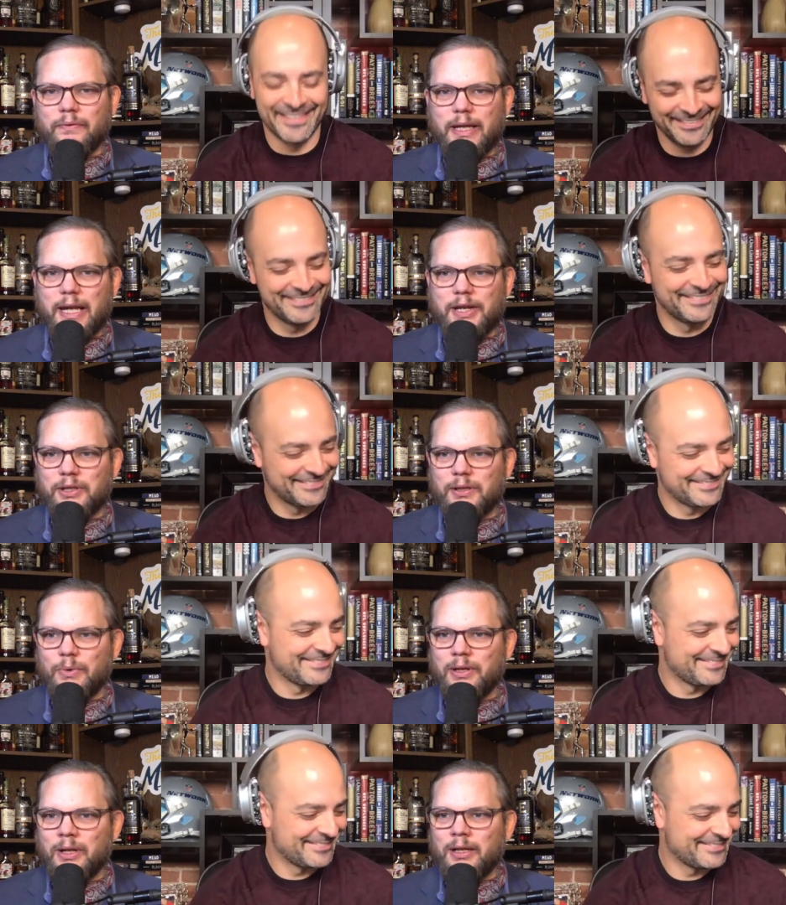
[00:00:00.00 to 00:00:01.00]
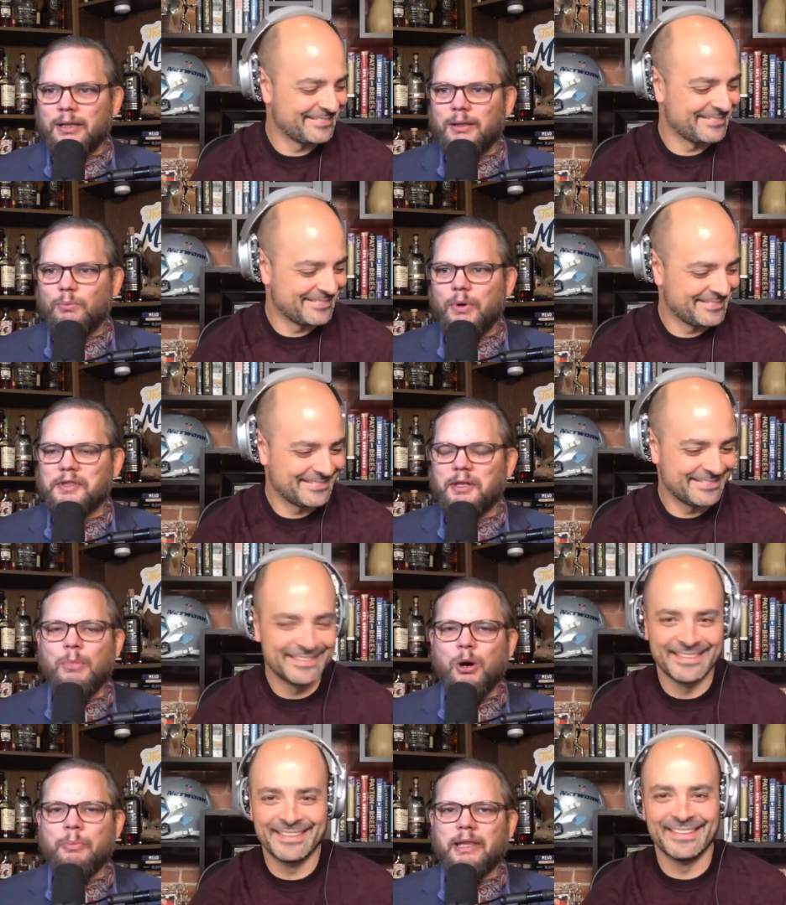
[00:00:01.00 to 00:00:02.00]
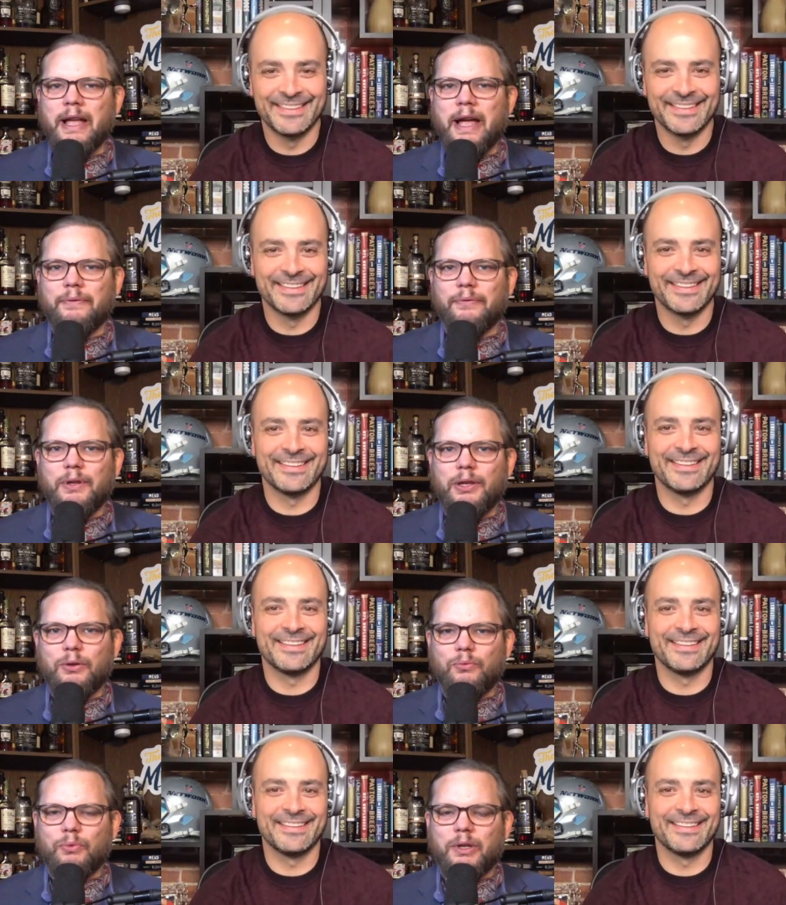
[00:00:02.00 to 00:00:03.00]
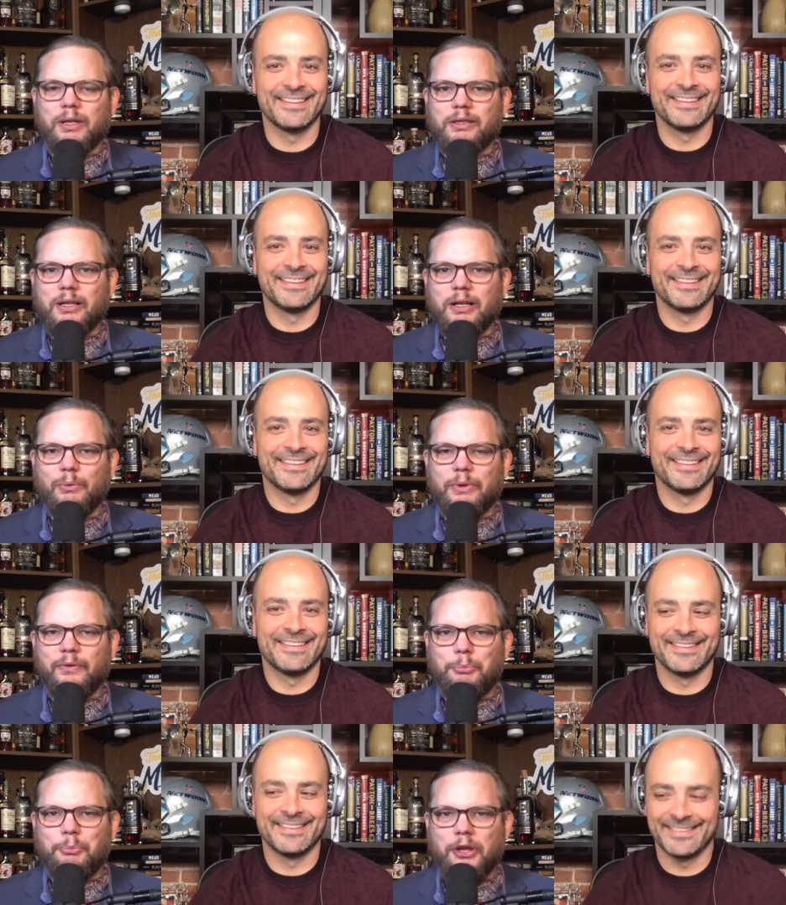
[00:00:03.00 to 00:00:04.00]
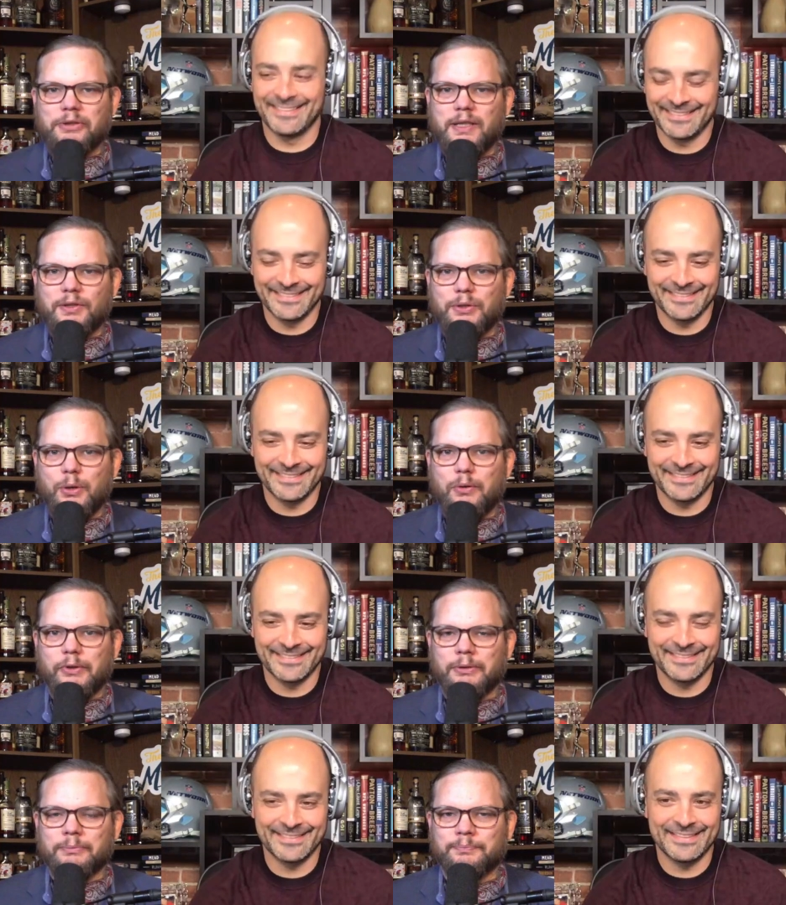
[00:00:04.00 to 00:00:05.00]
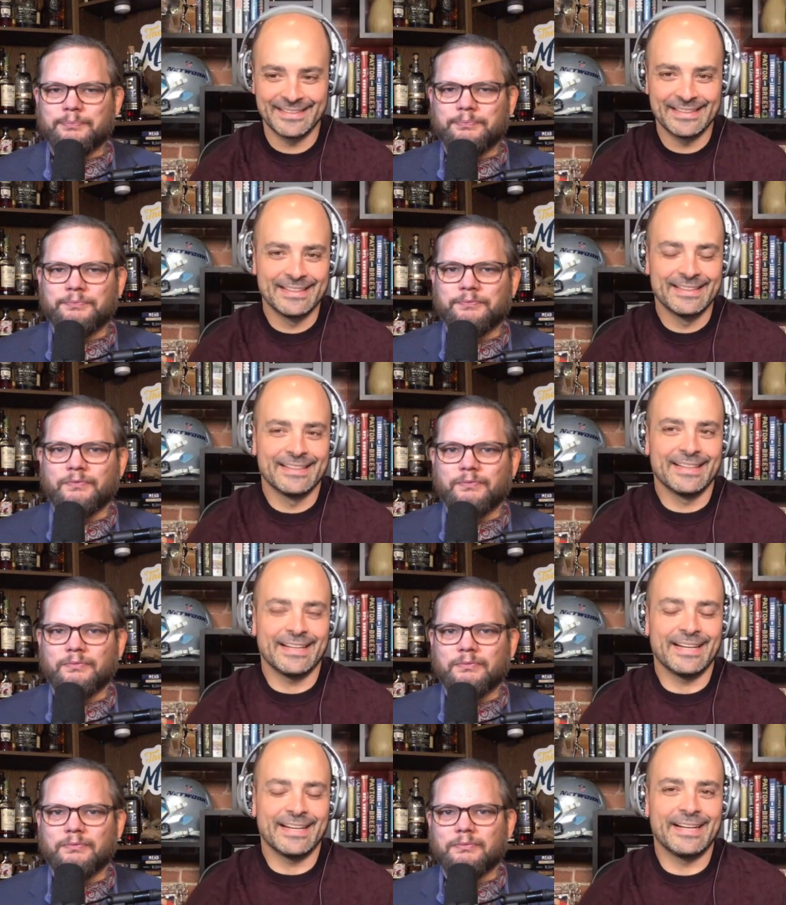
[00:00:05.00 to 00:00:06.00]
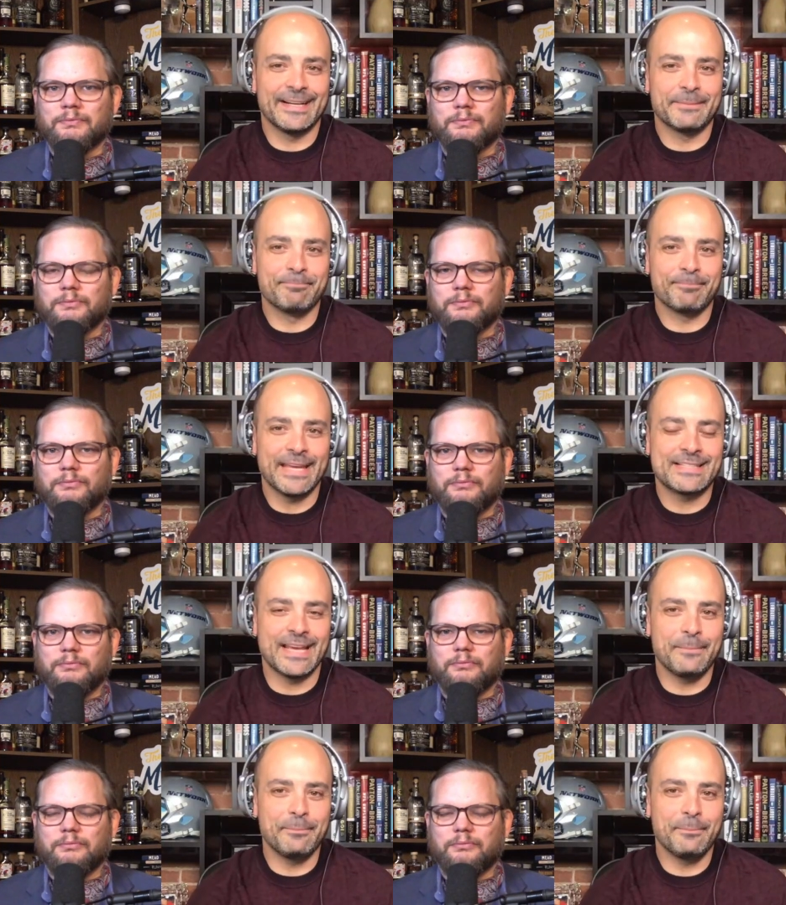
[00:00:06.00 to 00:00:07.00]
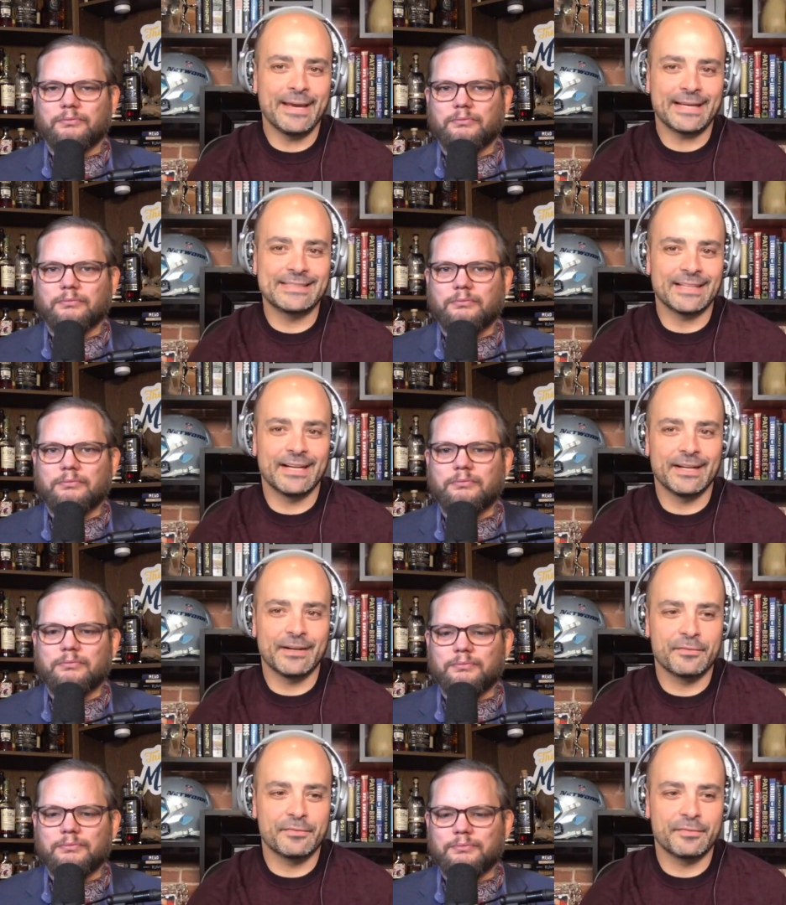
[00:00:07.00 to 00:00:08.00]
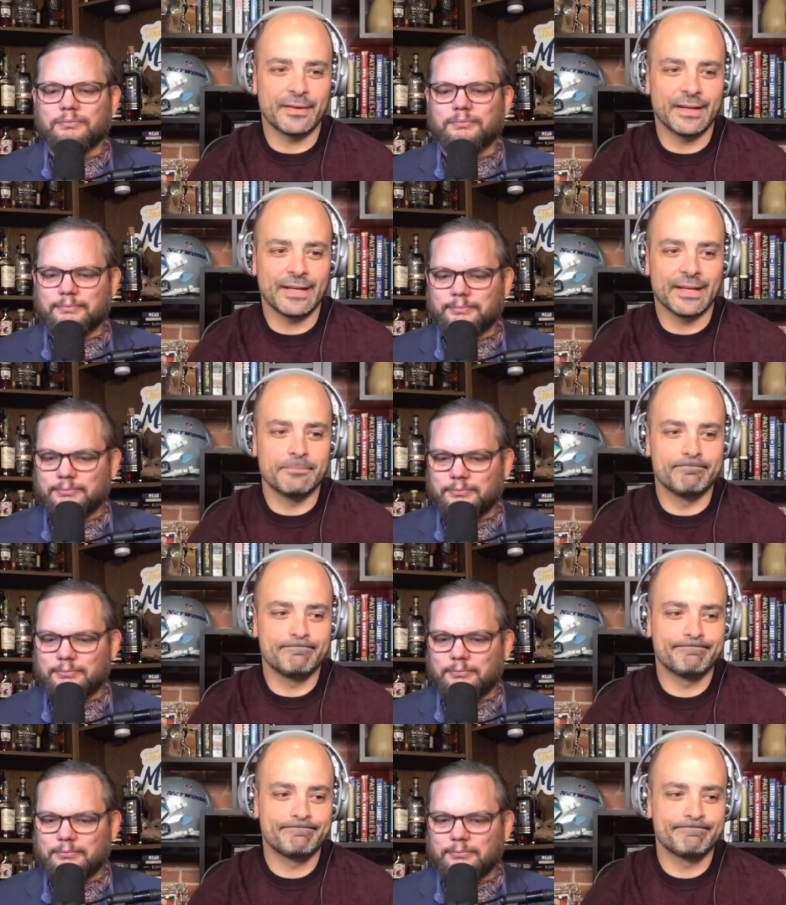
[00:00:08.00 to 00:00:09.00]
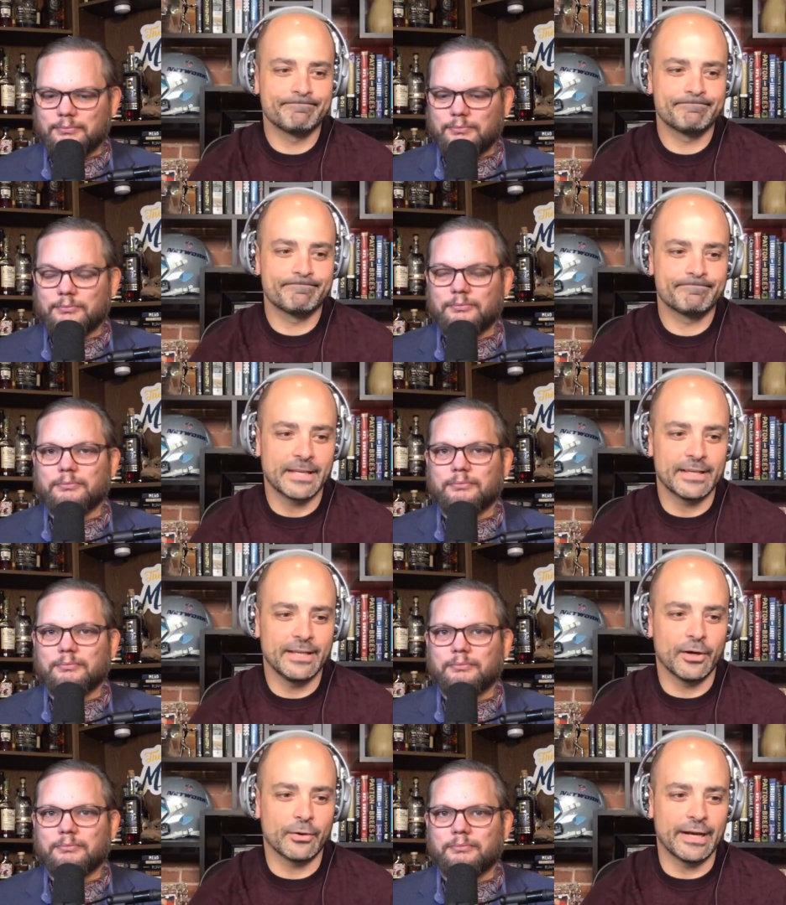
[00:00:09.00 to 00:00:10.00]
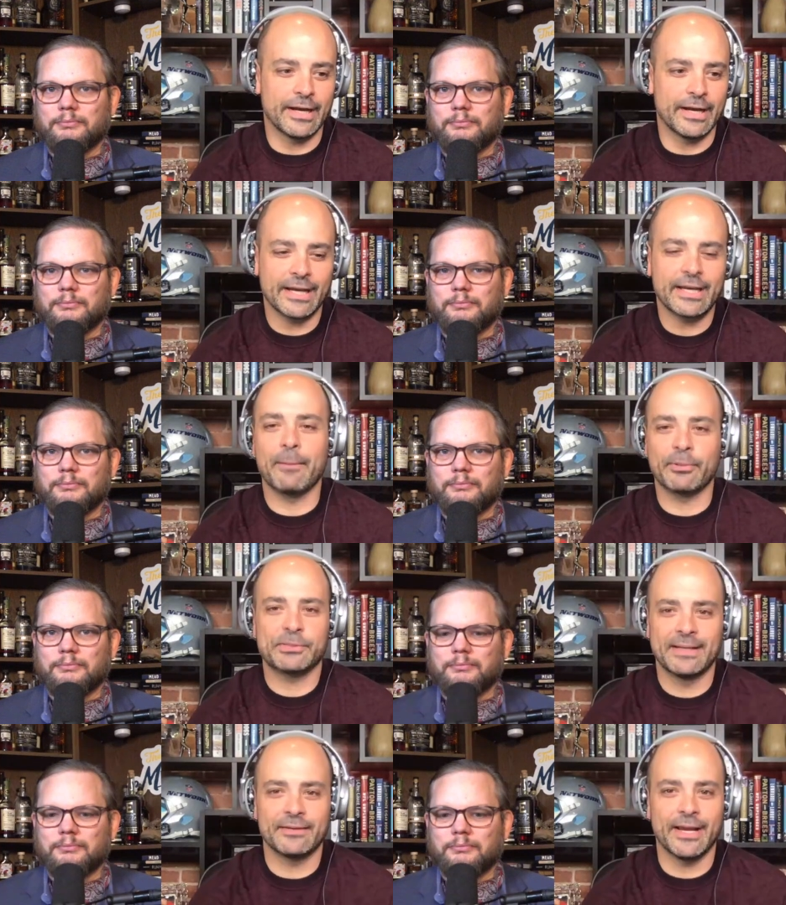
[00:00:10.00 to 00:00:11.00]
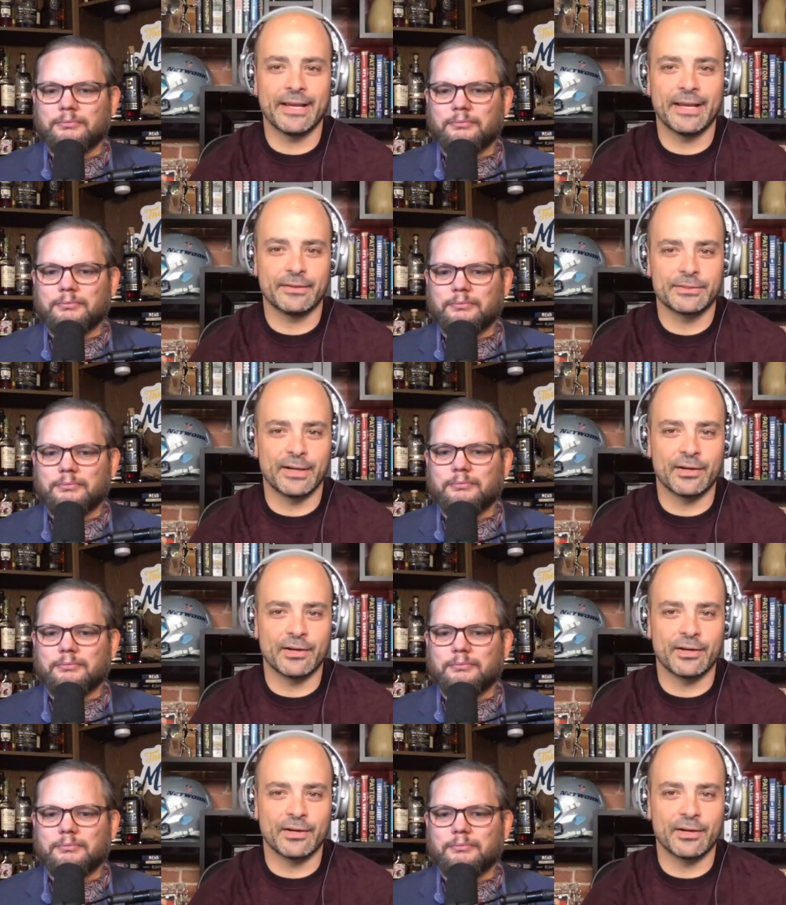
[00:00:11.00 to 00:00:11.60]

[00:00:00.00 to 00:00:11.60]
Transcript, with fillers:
Speaker 1: vacation. What What's the moment like for you when uh, when the football season's over?
Speaker 2: Um, it's a mix of um, you know accomplishment, right? Because we